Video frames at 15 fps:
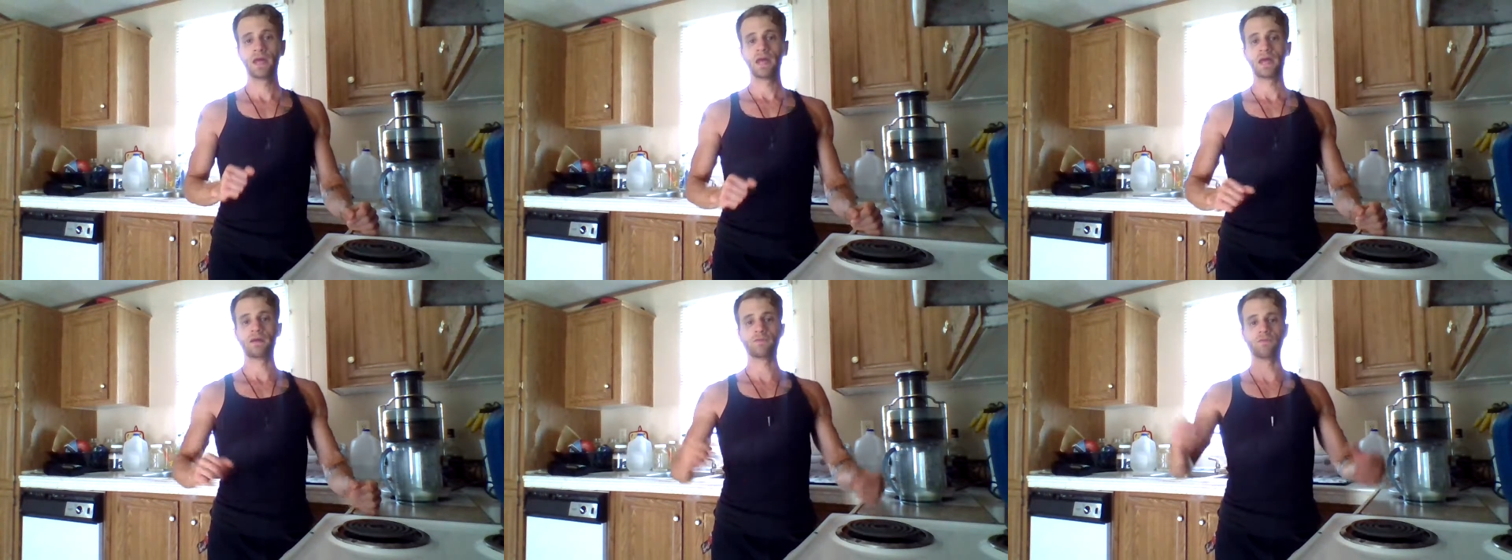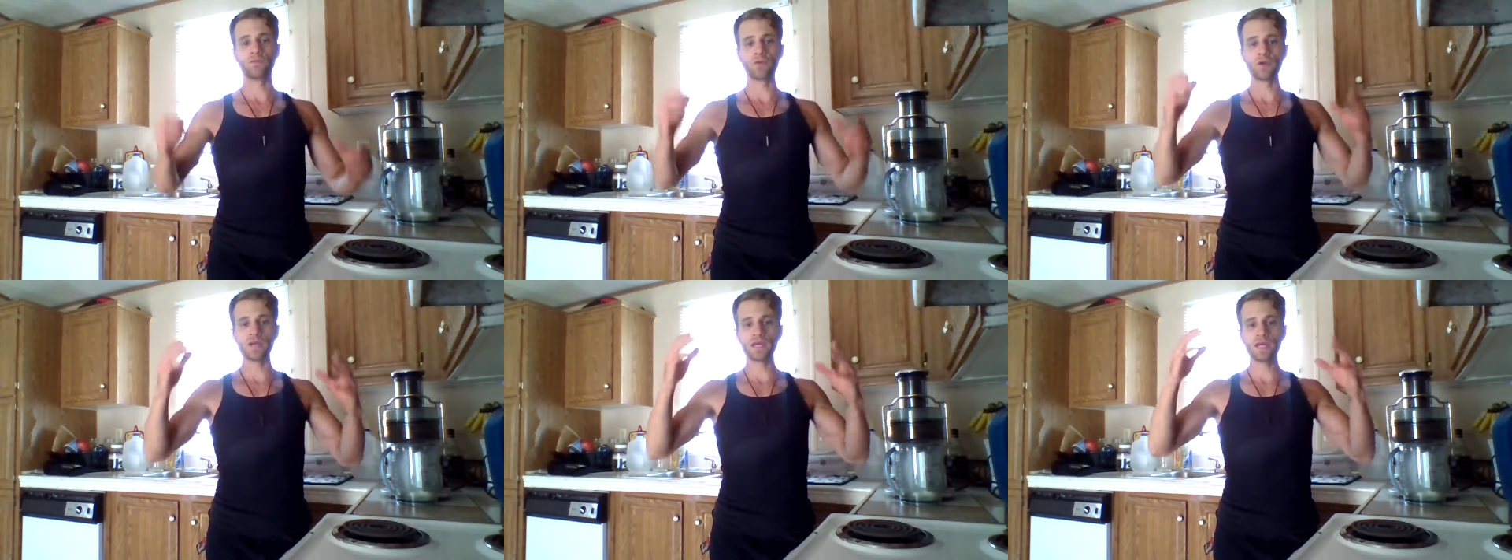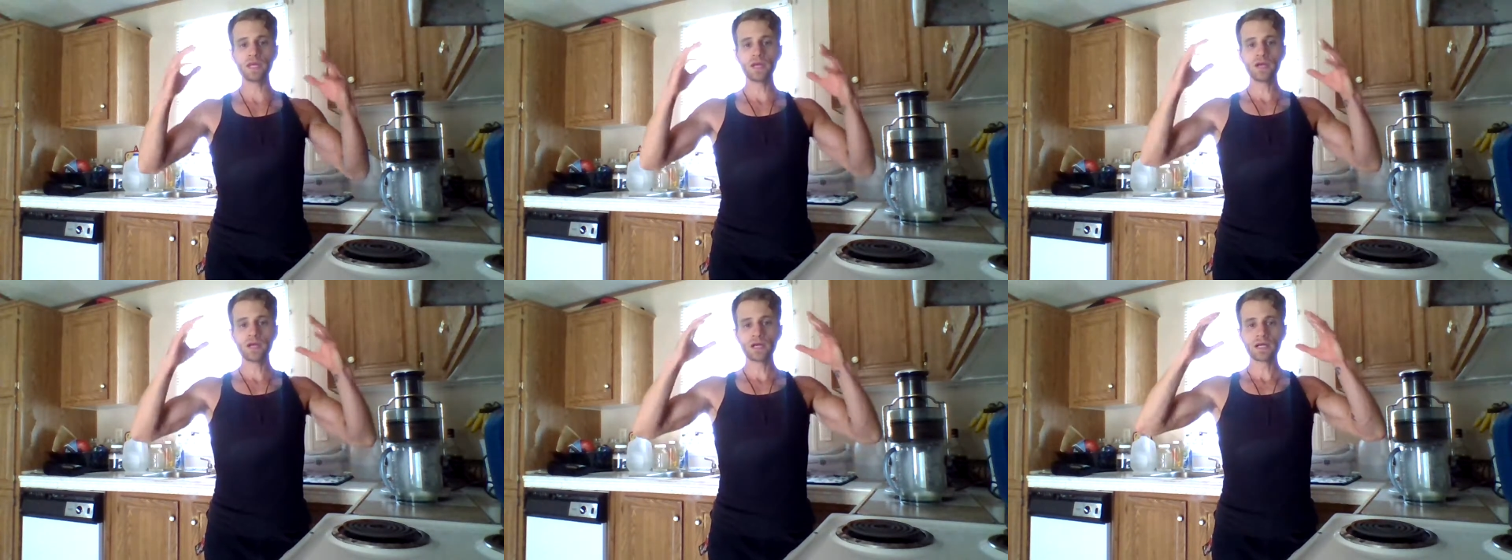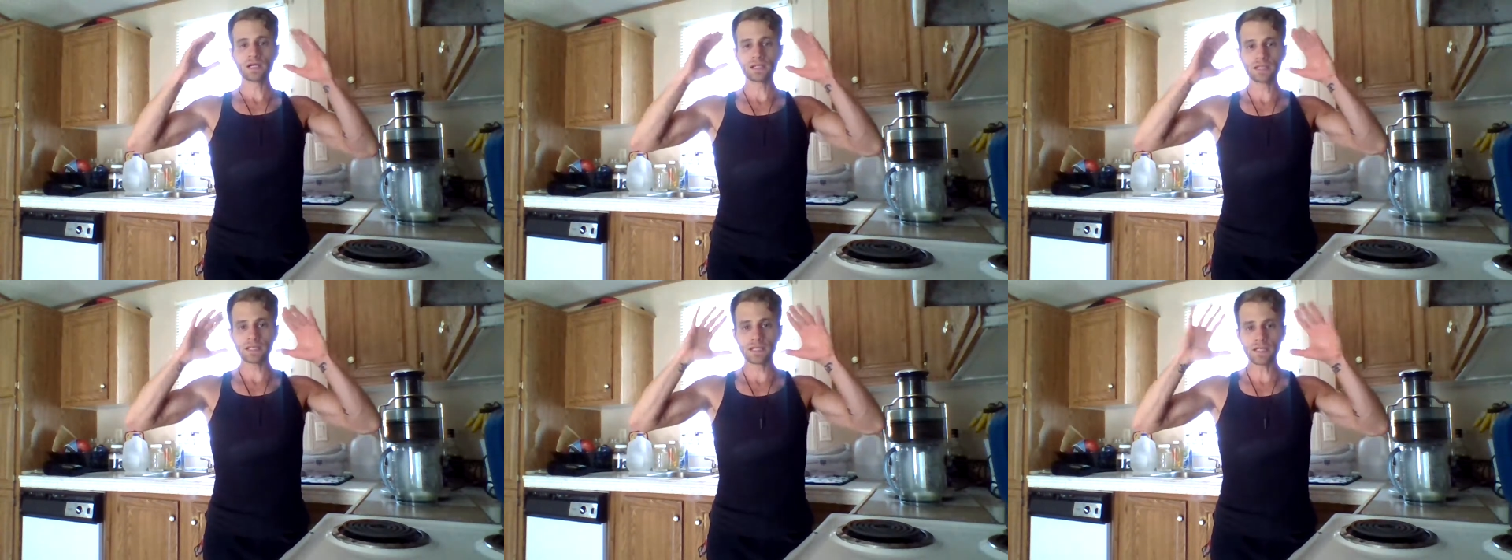If we
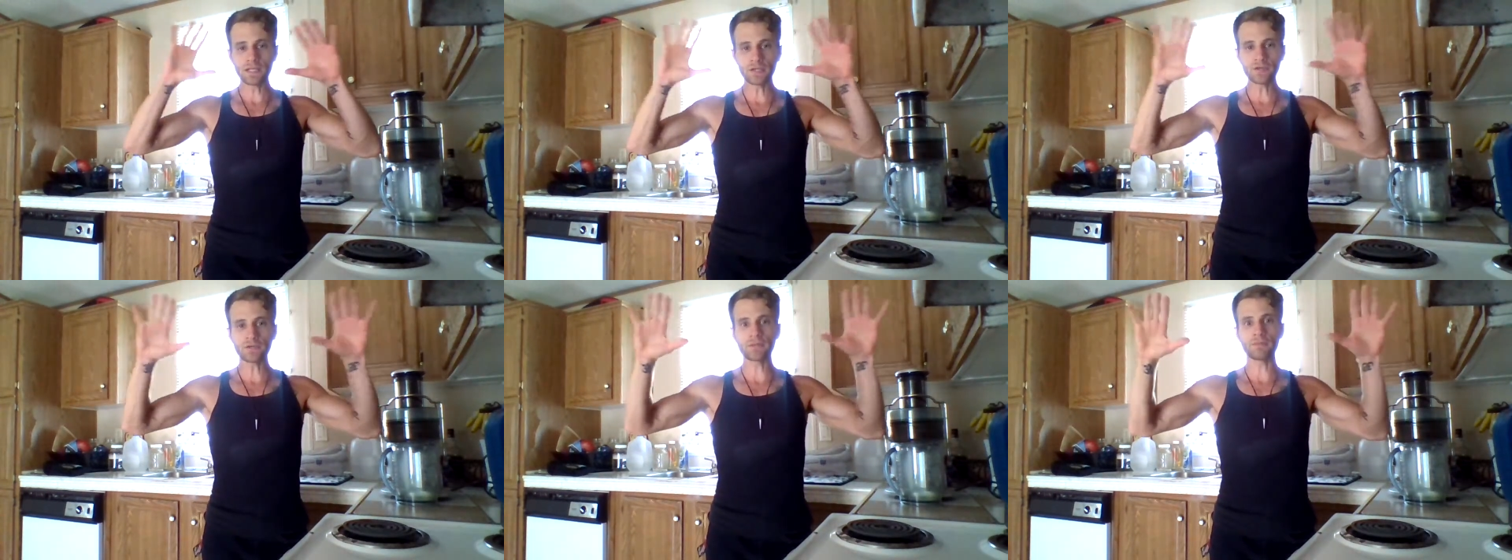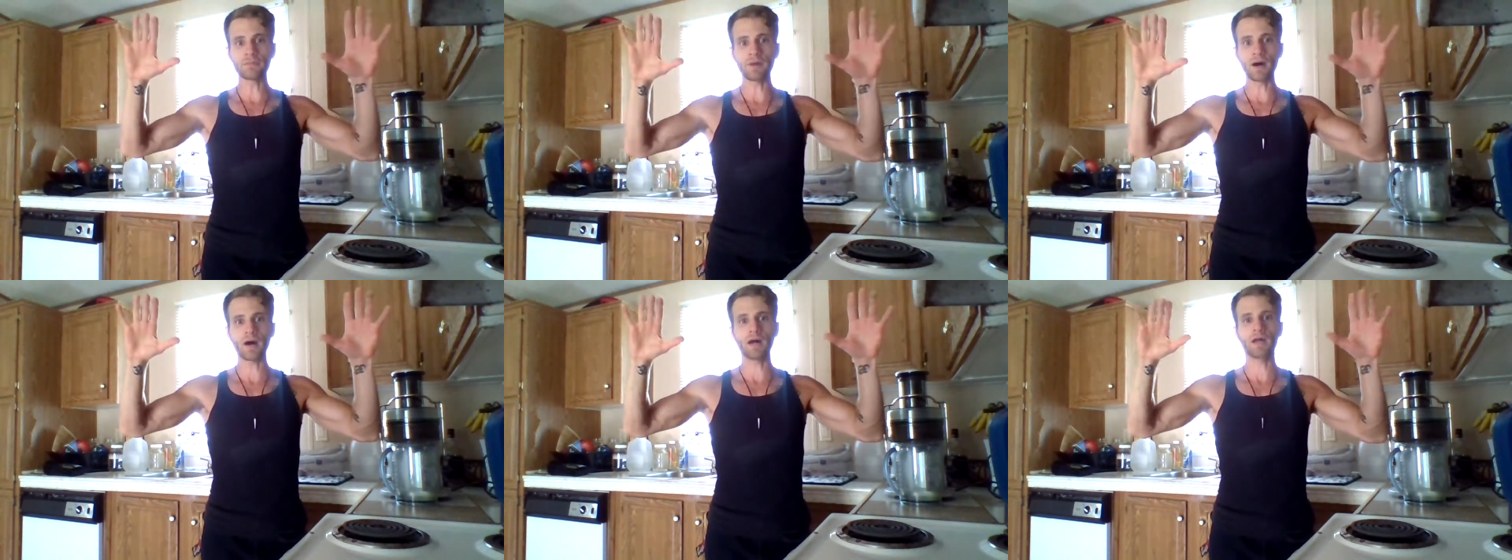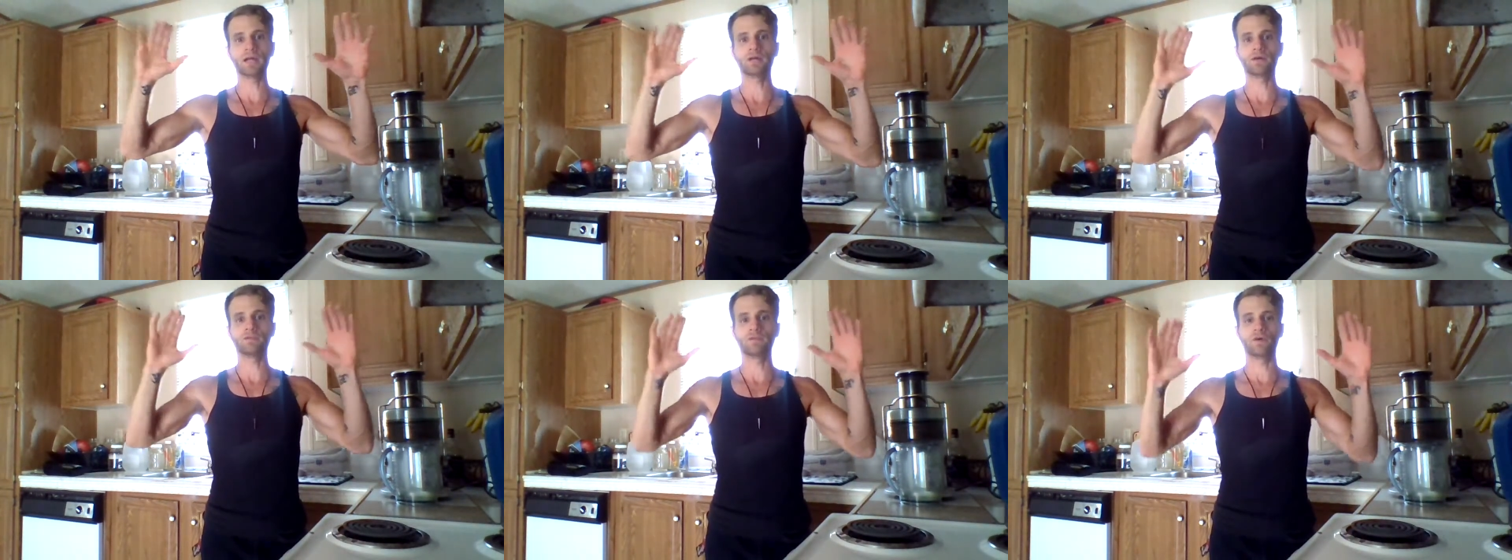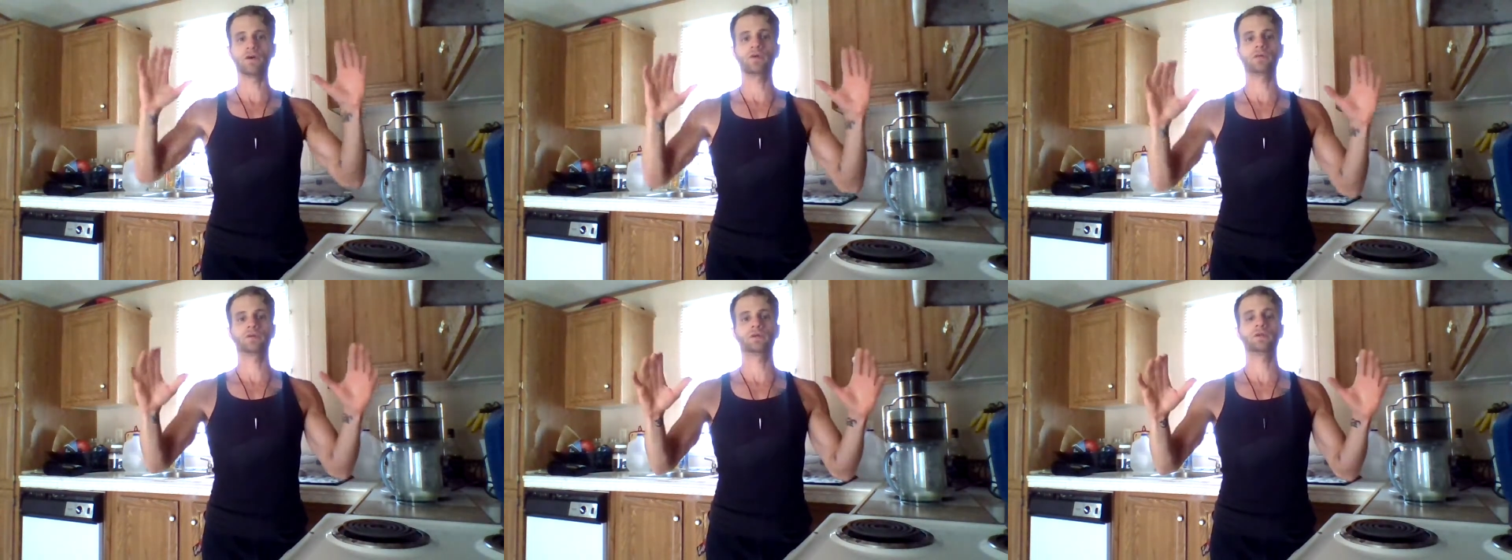cleared the mind of
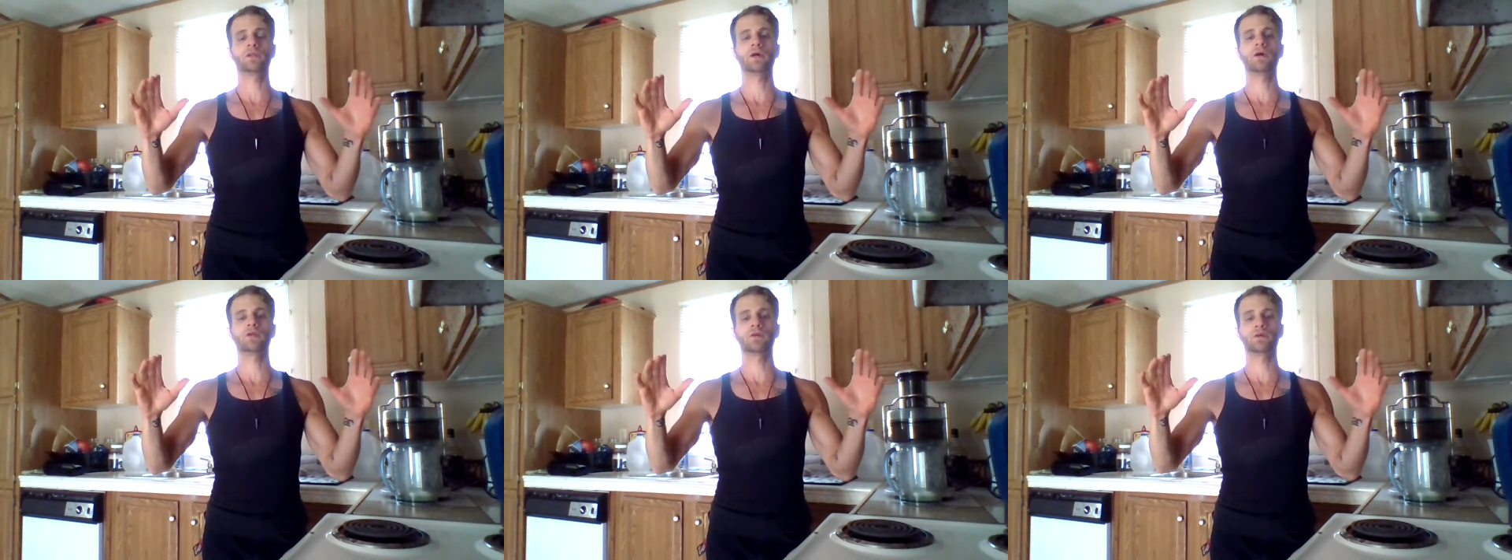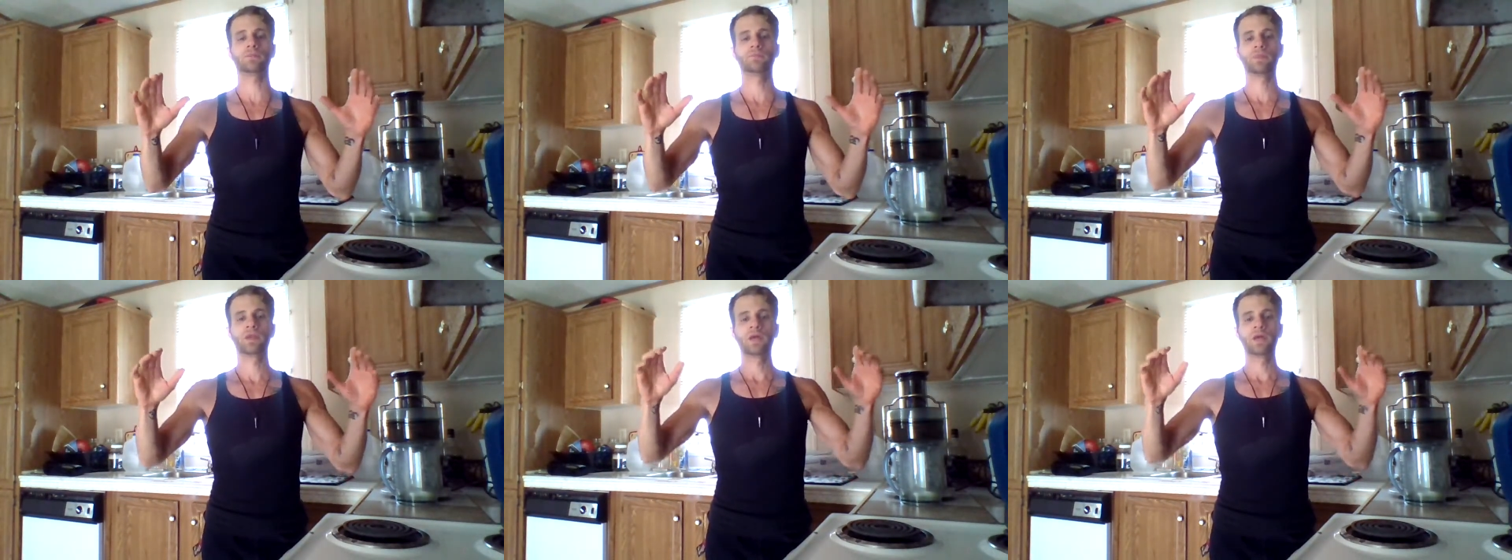all the clutter,